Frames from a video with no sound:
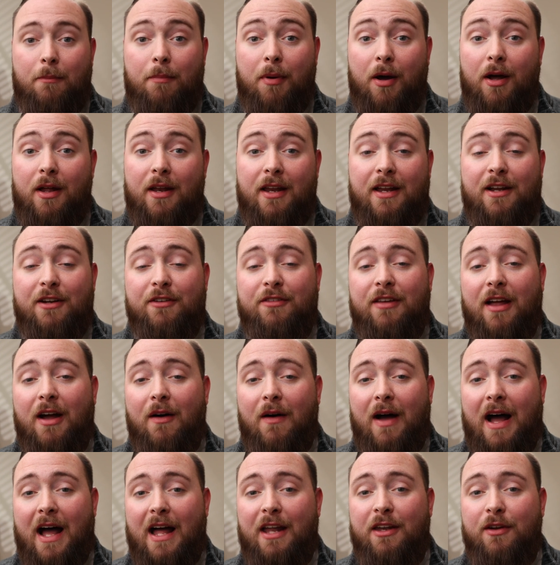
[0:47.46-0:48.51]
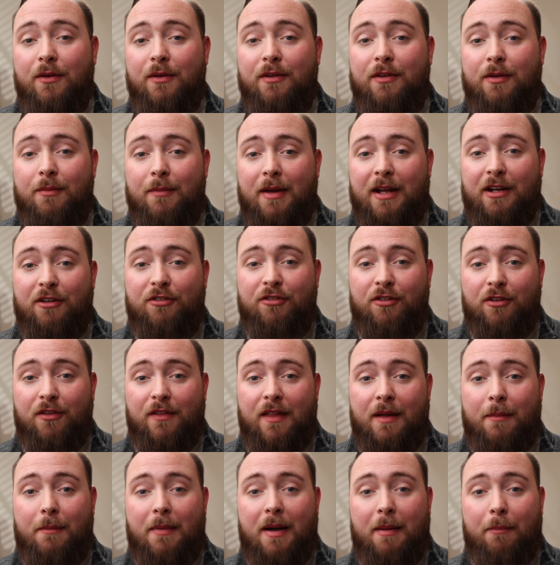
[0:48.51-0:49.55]
But here's how I do it to make sure
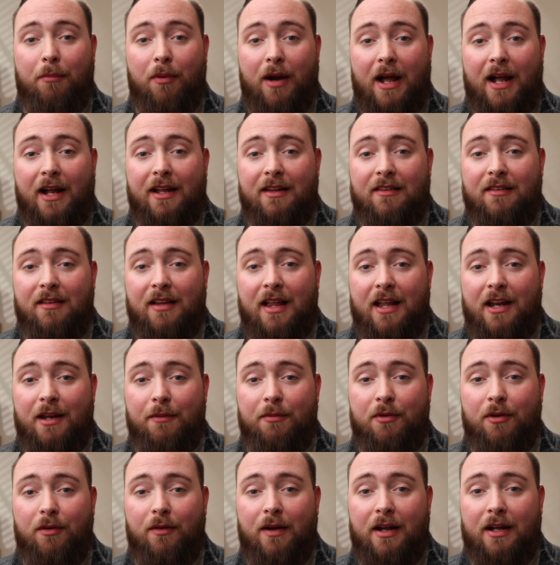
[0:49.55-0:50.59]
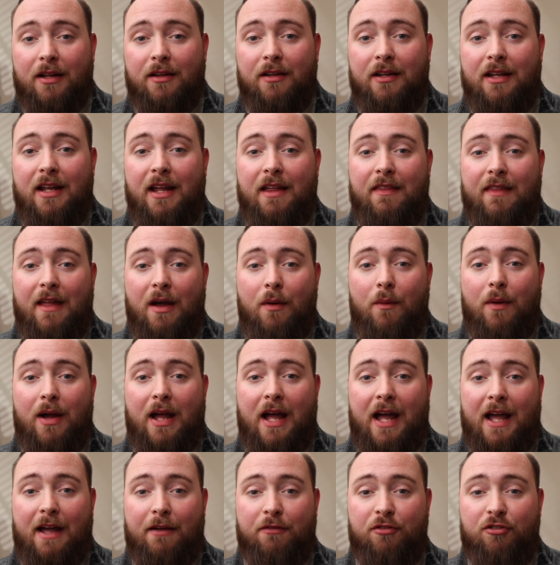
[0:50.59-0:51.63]
that my brackets line up correctly, and that way
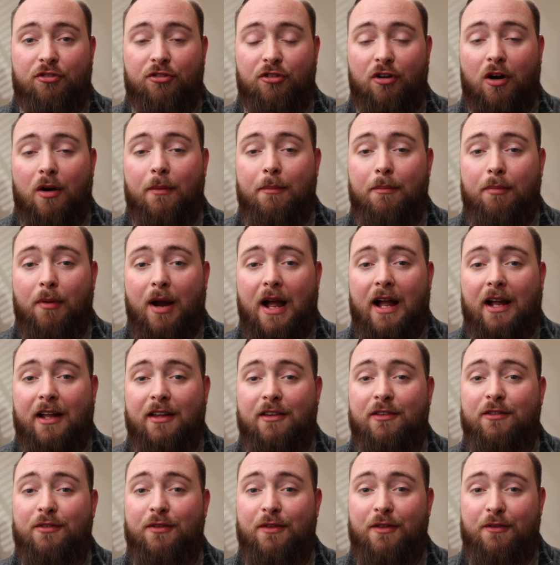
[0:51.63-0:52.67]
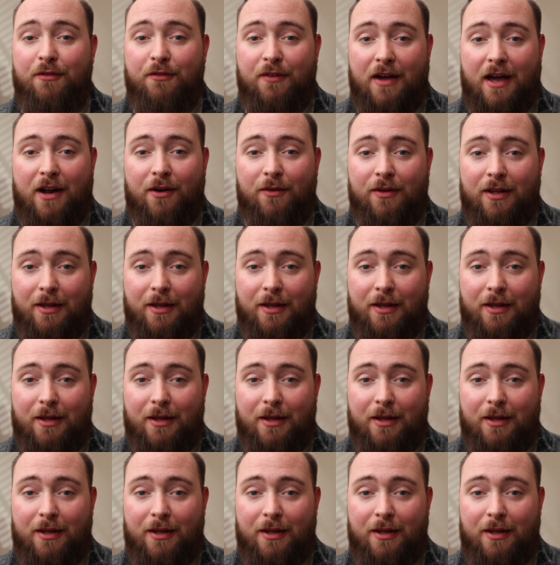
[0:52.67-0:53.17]
I have sharp brackets for the final